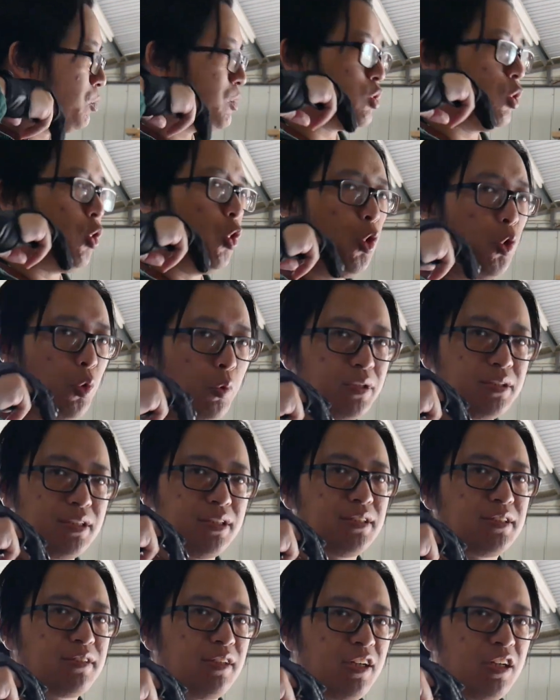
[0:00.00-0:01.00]
was always
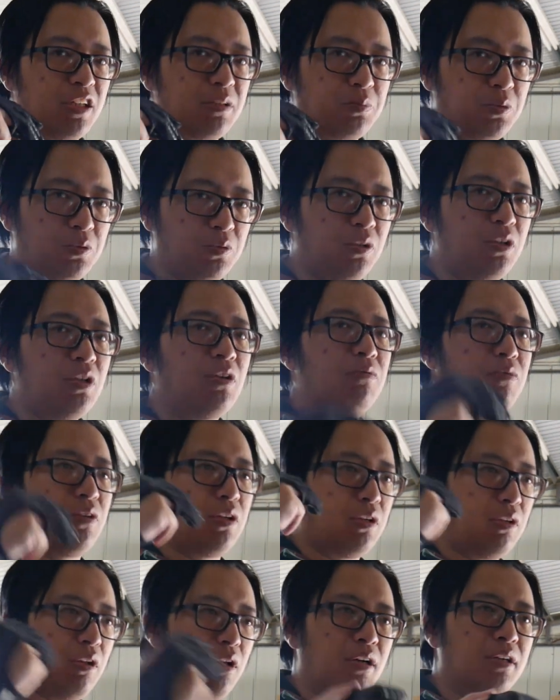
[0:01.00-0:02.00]
desirable for
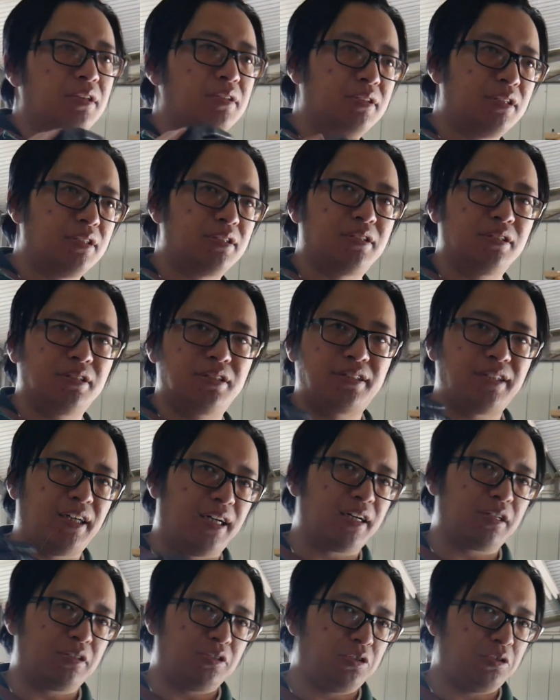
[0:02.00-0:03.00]
long distance
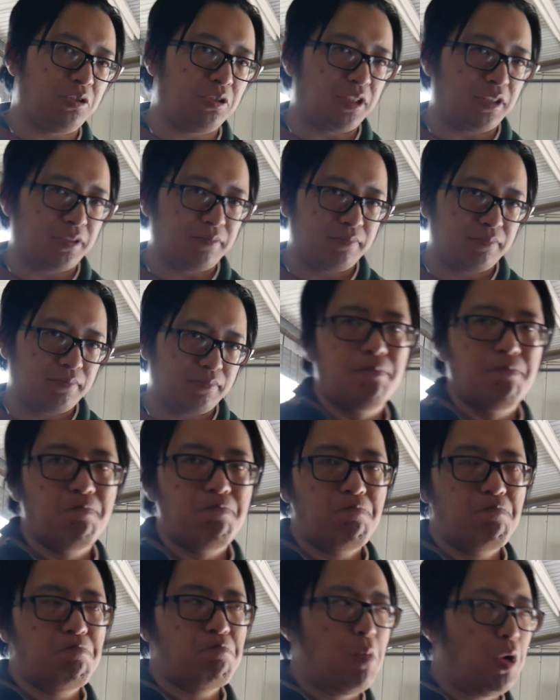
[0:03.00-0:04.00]
target shooting.
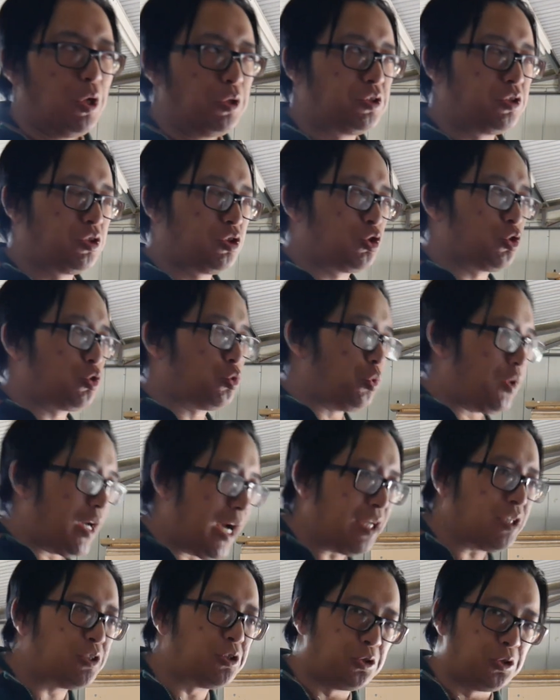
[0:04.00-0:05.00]
Most
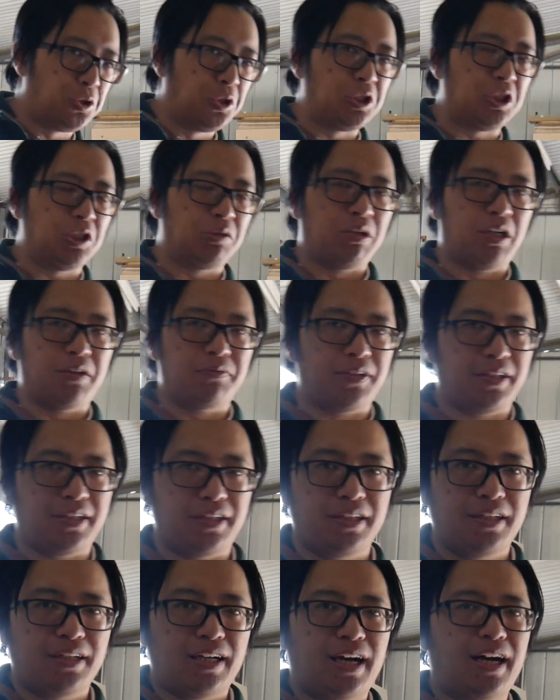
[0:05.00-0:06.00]
trad shooters,
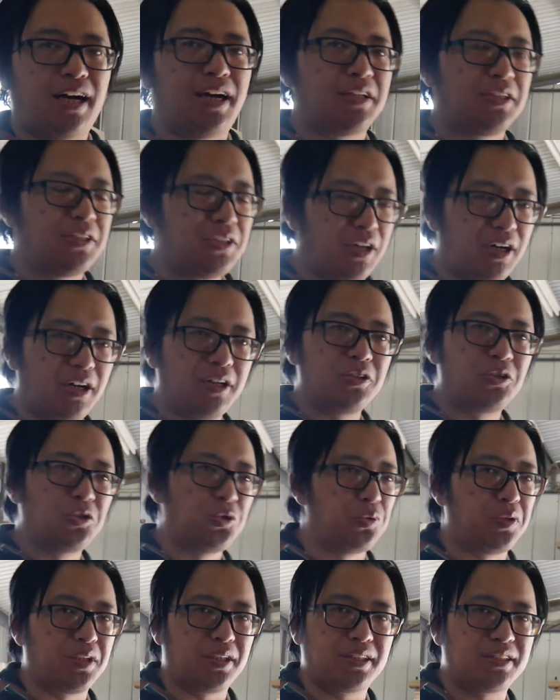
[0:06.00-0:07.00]
however, are not
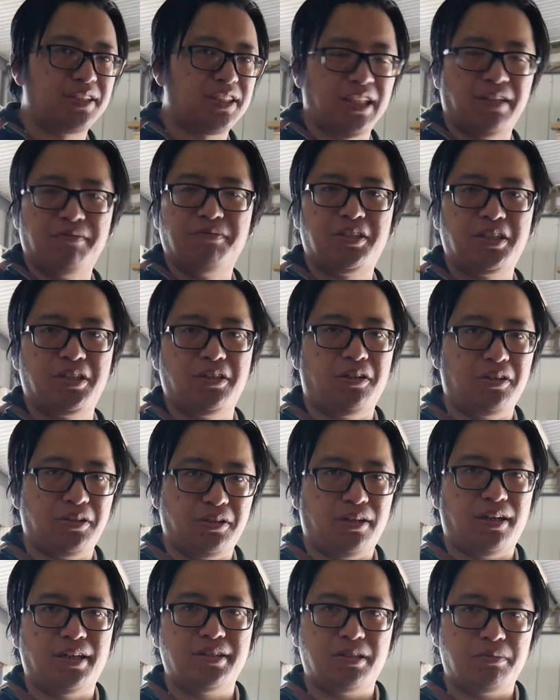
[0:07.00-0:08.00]
doing 70 or
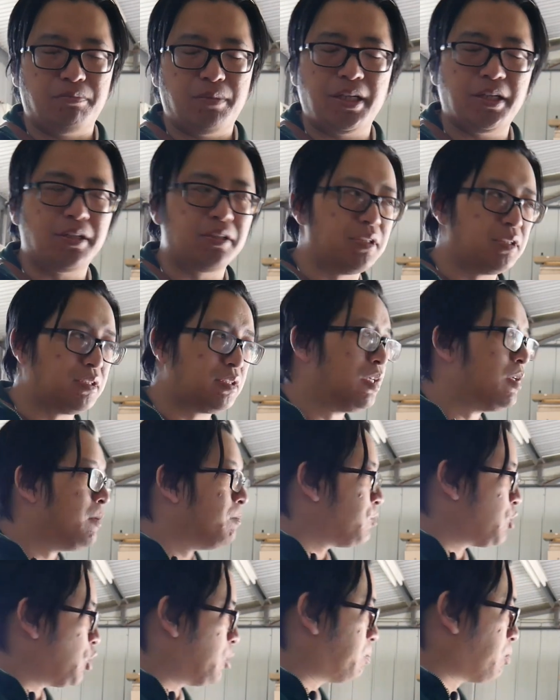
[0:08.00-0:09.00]
90 meters.
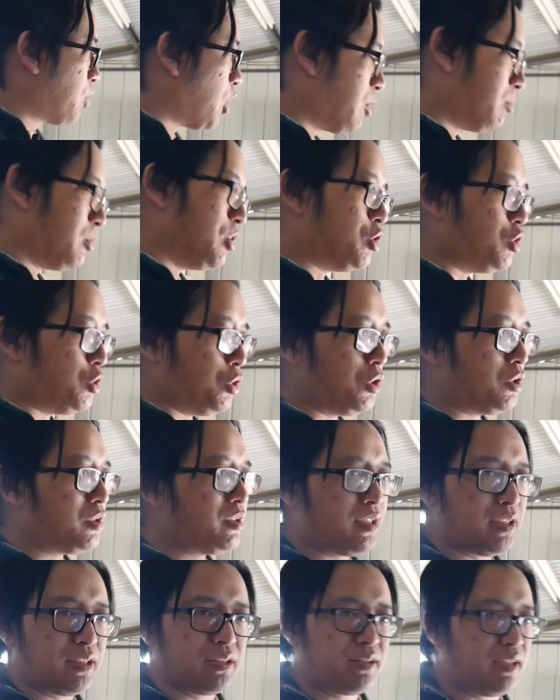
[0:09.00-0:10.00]
You're probably
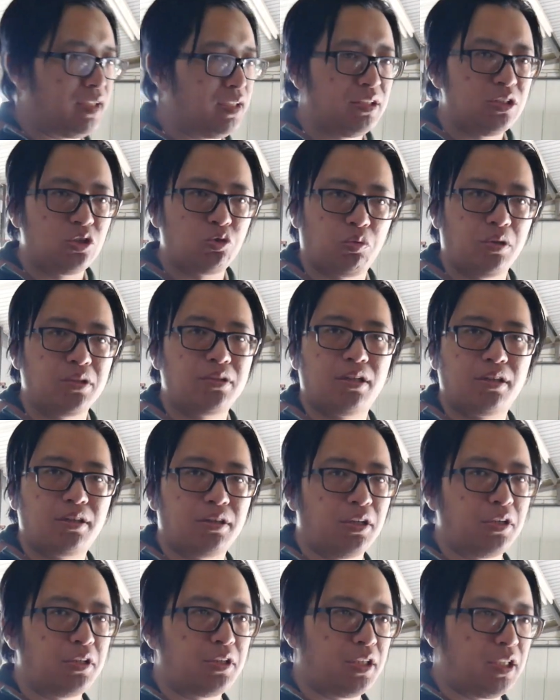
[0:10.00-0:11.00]
shooting 10, 20,
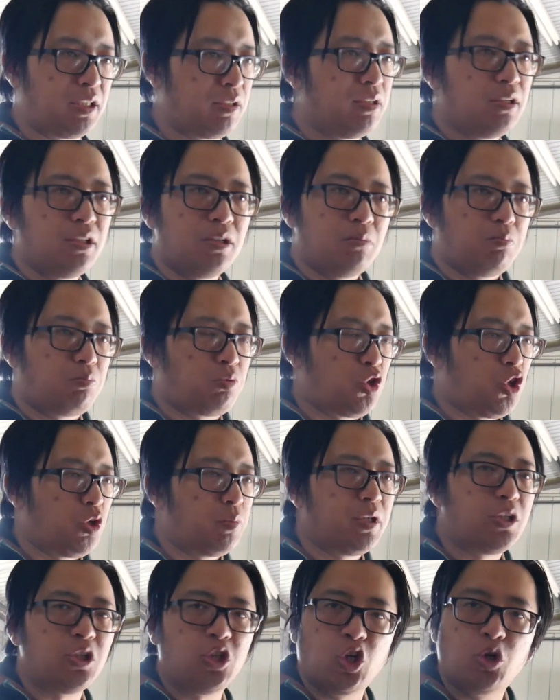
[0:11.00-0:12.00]
30,
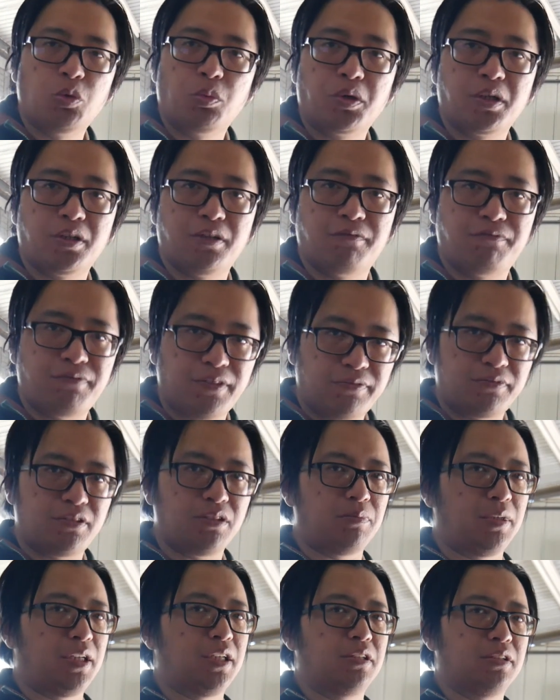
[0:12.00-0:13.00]
probably no more than 50
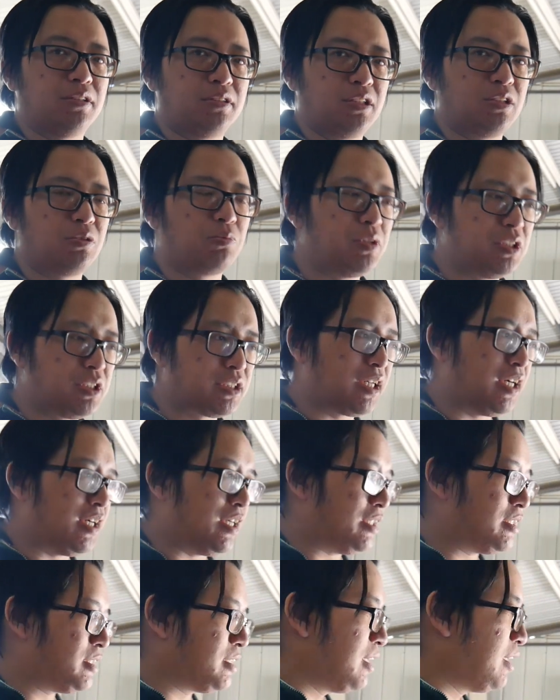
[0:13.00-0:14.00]
meters, in which
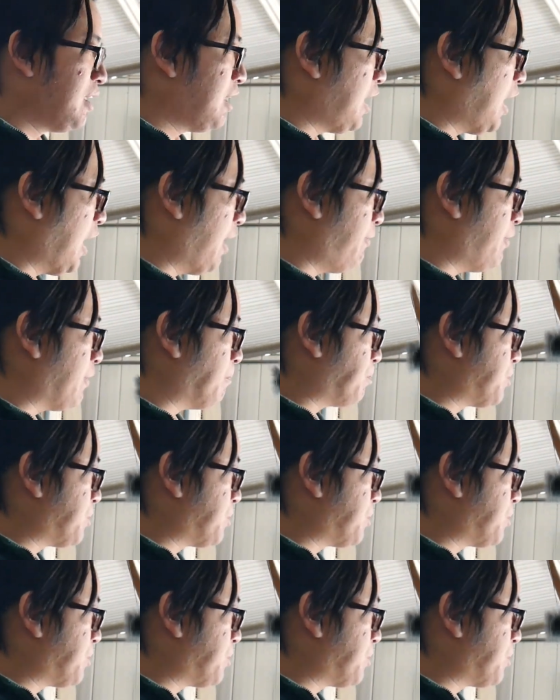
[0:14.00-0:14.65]
case having